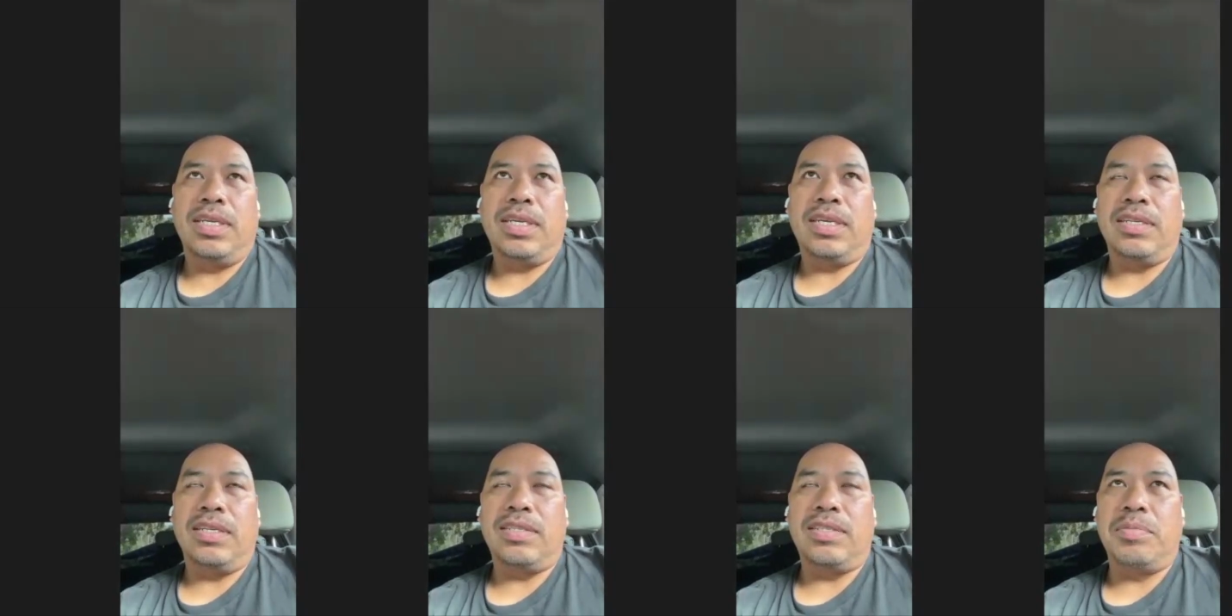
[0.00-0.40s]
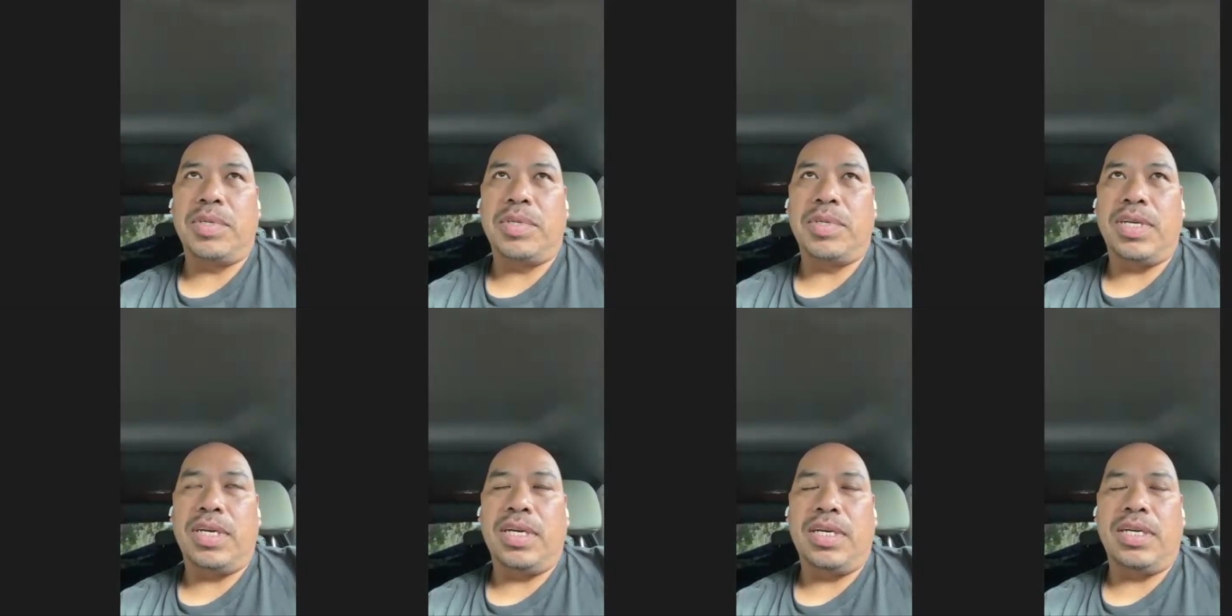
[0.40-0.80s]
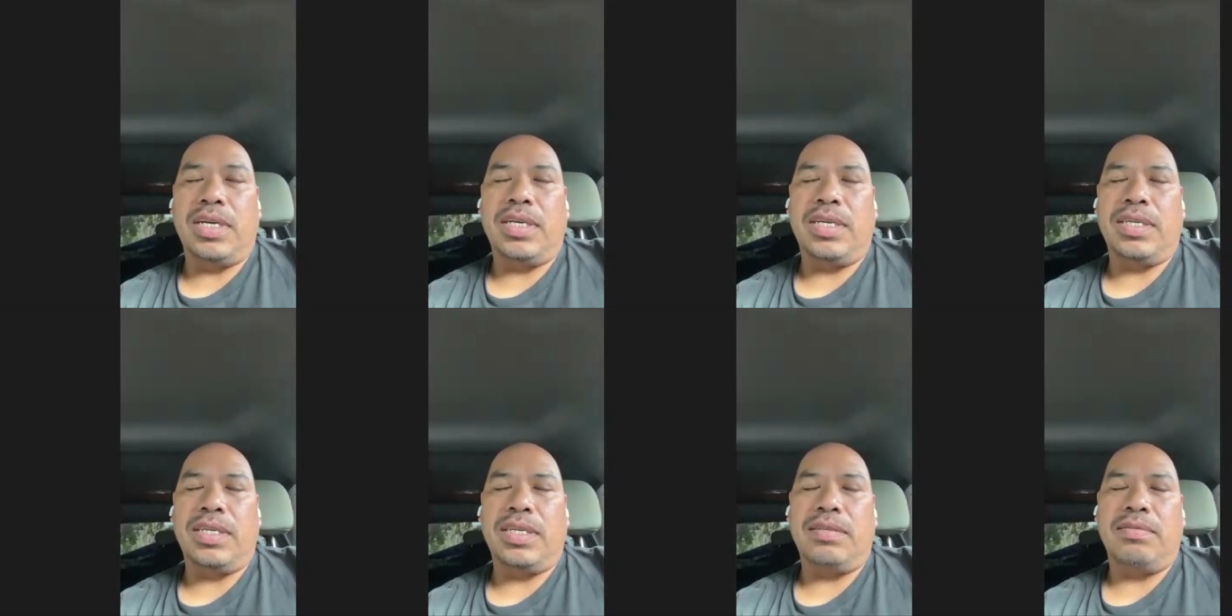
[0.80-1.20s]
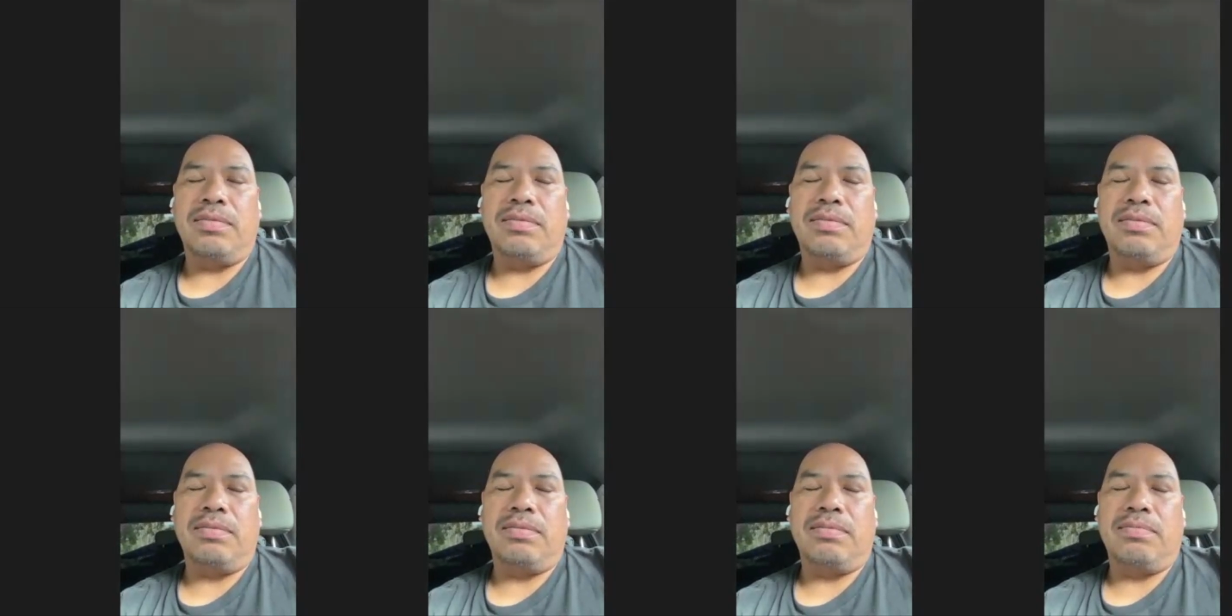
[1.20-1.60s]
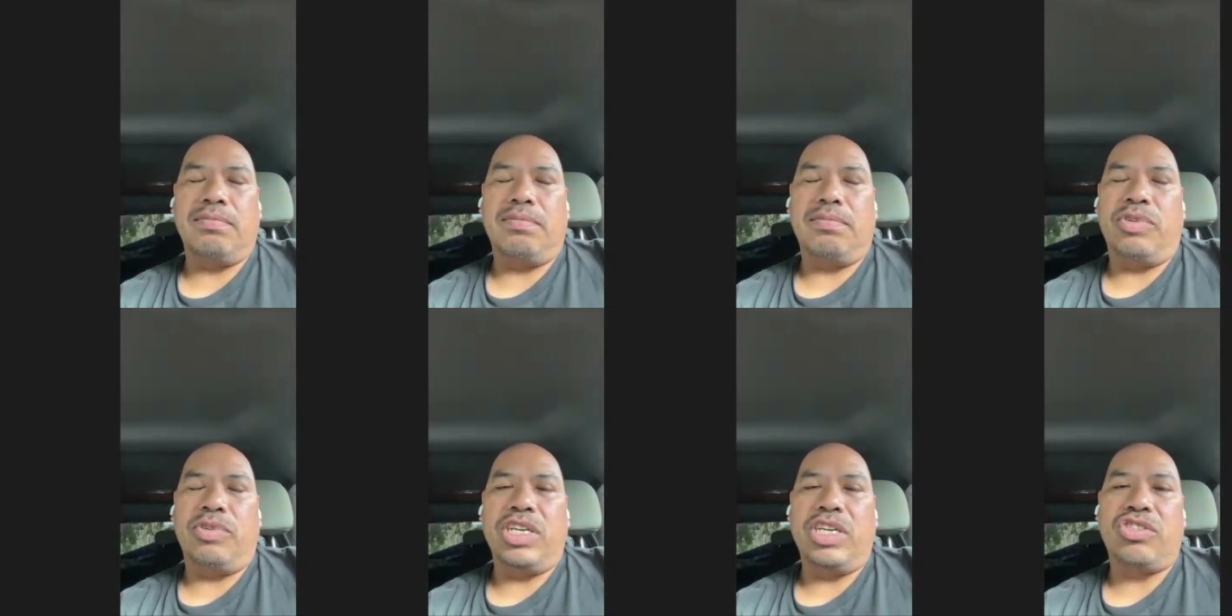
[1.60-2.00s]
customer
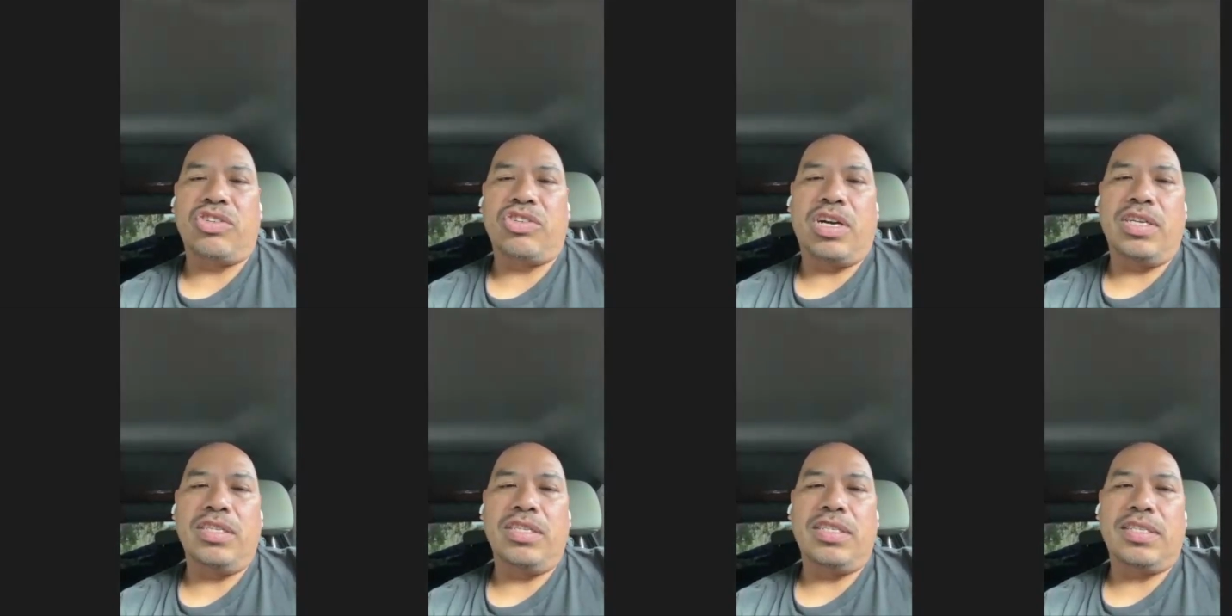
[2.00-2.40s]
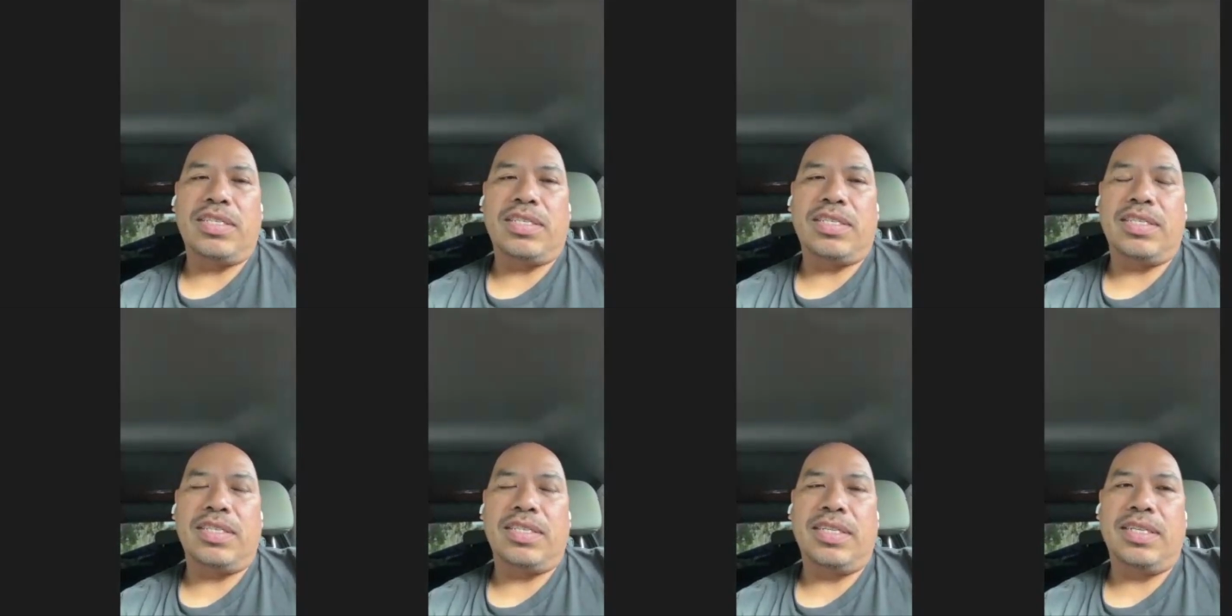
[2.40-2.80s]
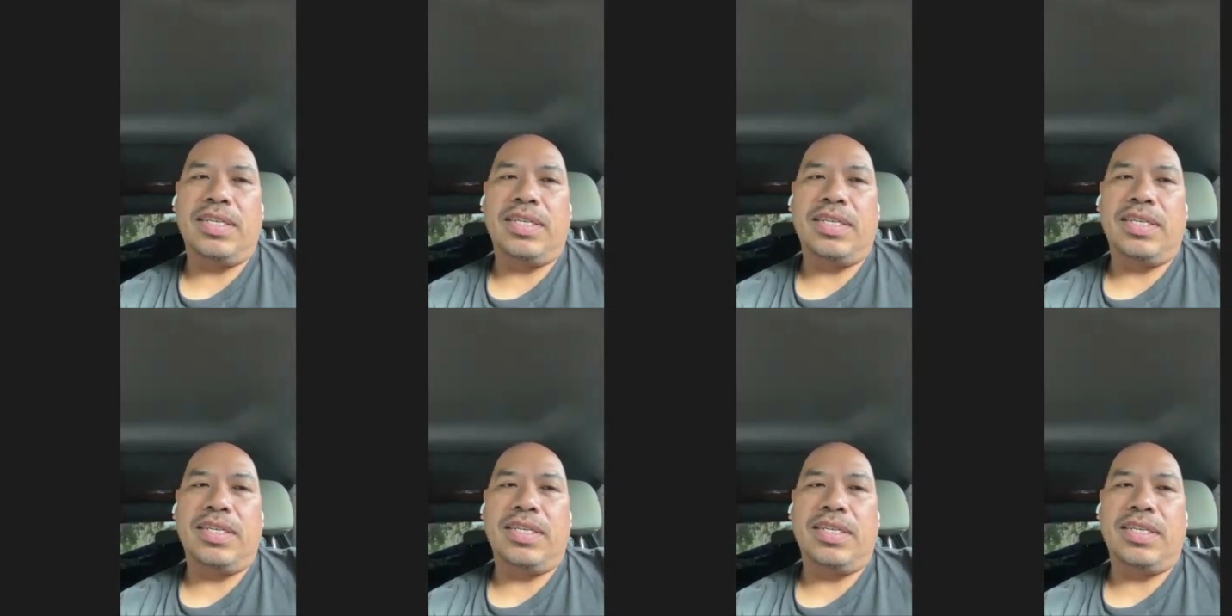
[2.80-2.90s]
restaurants,